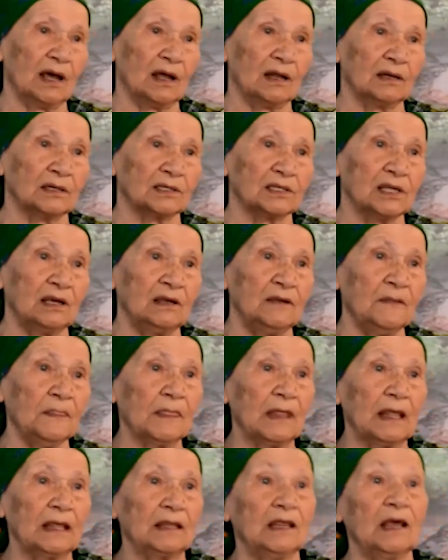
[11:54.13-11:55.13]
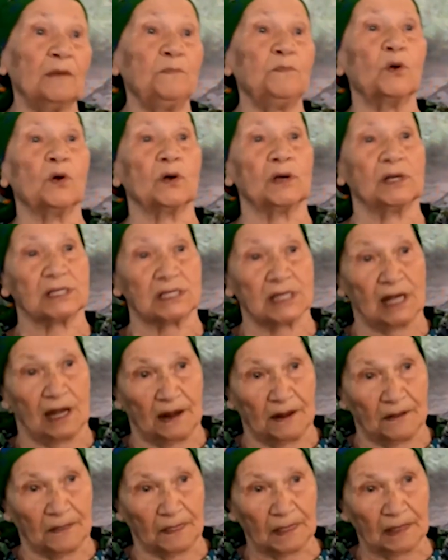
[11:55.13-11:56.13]
I have 12
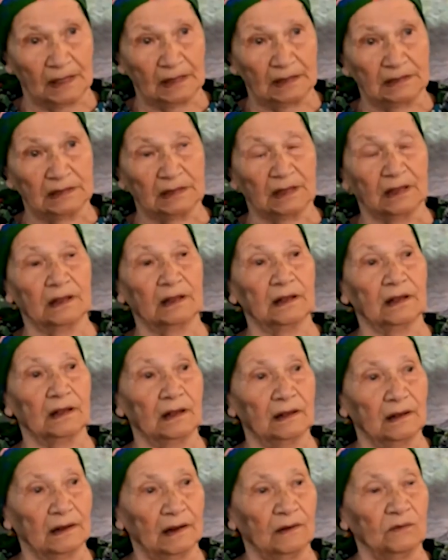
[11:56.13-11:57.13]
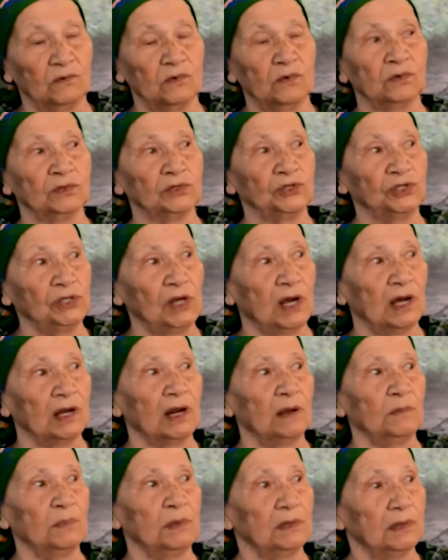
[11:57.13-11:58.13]
grandchildren, 13
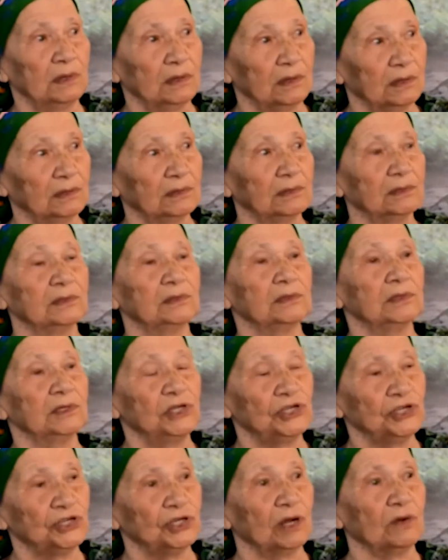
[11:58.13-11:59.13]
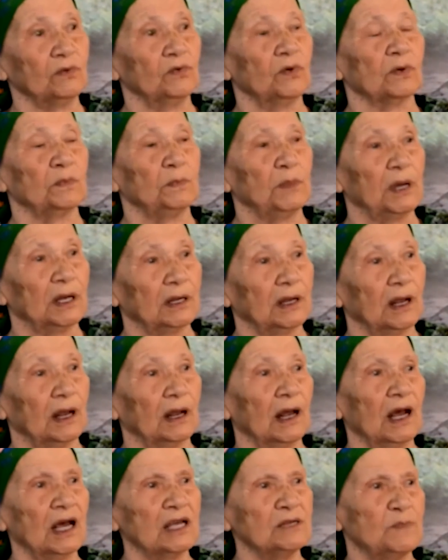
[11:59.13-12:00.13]
great-grandchildren now.
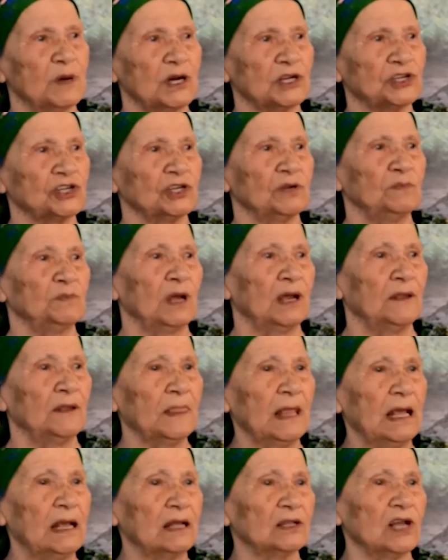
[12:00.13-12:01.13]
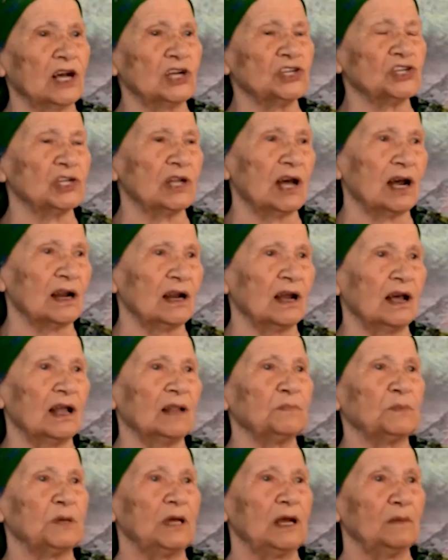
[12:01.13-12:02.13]
Thank God, thank God.
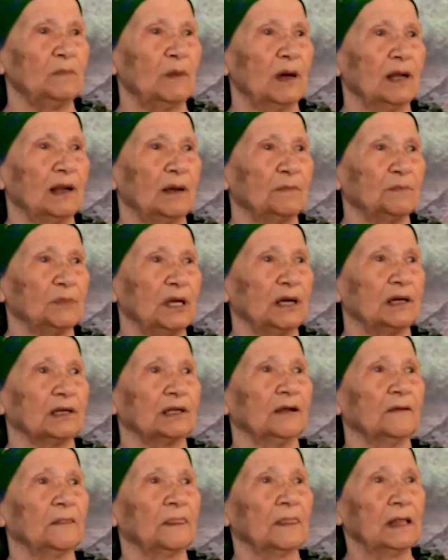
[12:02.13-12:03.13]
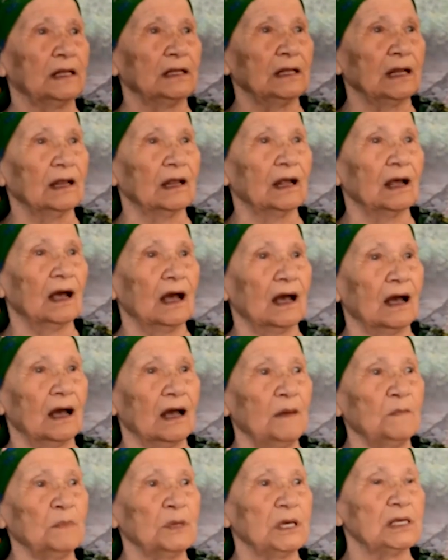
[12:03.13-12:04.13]
Let it be
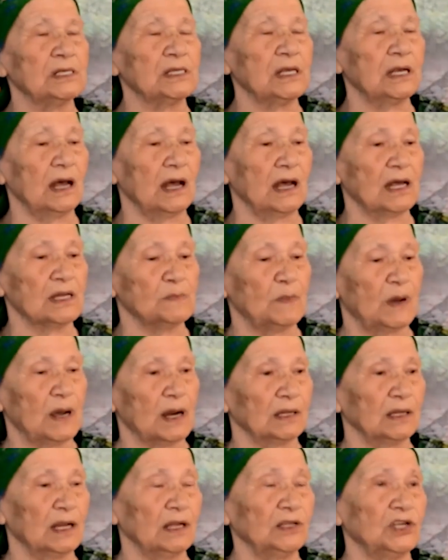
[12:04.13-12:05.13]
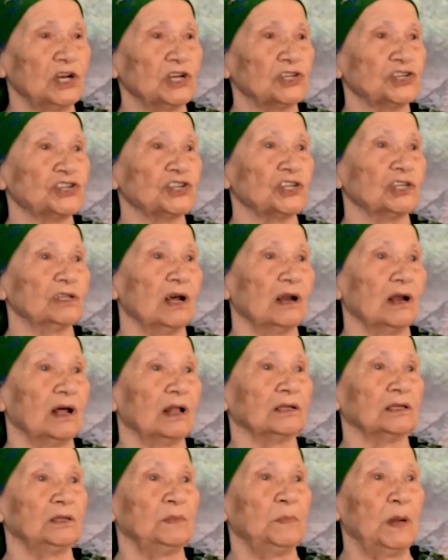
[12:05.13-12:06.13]
so for everyone. Let
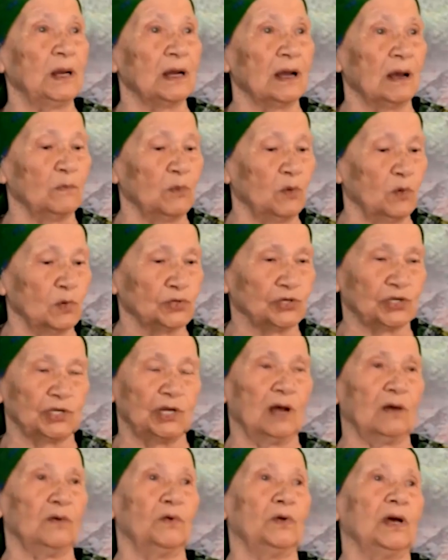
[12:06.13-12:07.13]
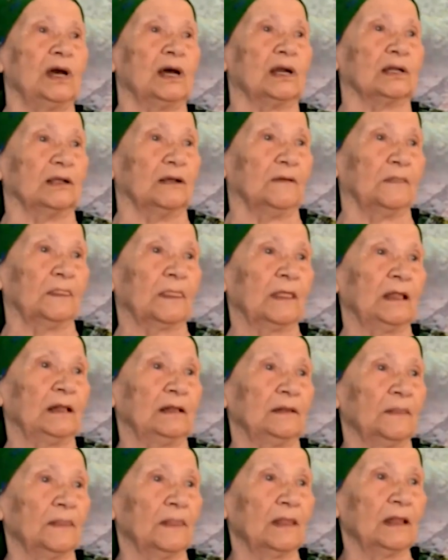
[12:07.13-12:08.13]
everyone reach this age.
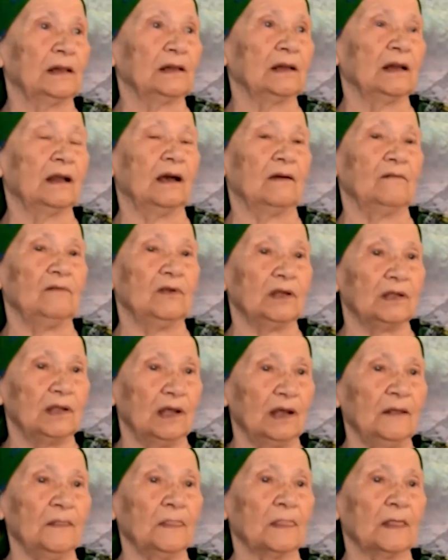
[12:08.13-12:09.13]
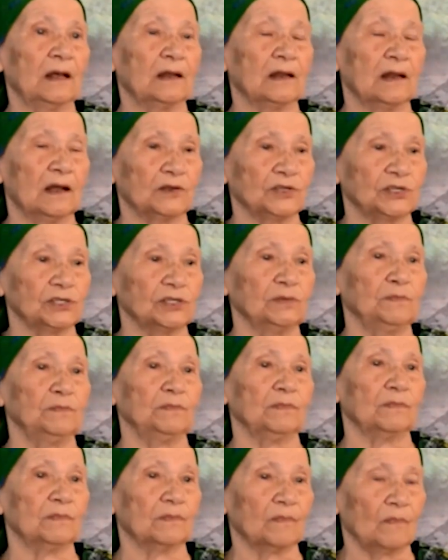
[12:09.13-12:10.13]
I'm 80 years old
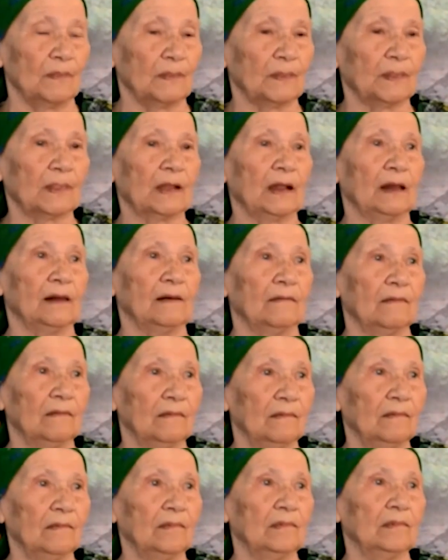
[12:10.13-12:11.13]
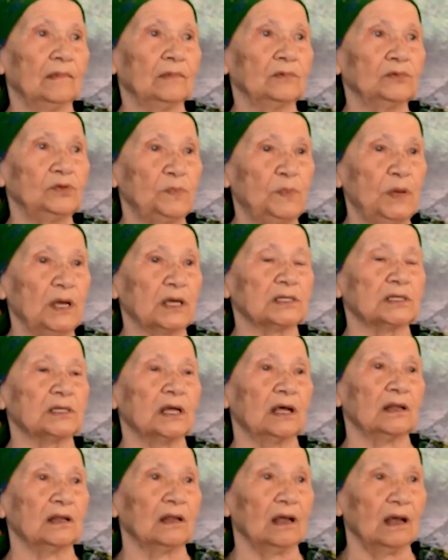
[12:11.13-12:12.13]
now. Let
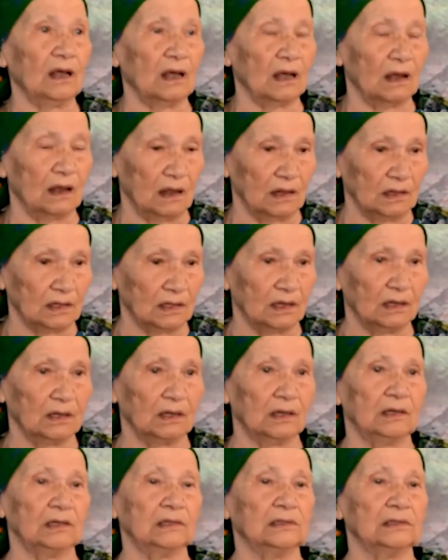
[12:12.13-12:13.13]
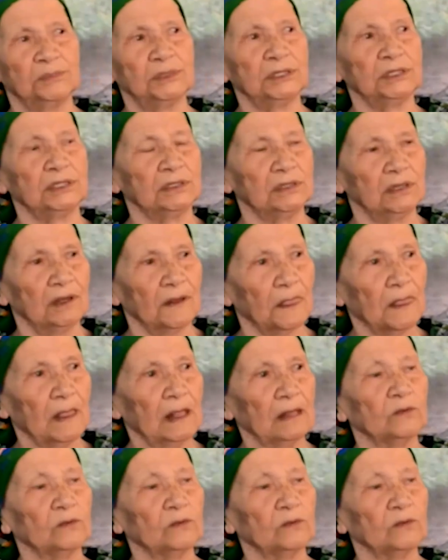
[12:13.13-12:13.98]
everyone see these years.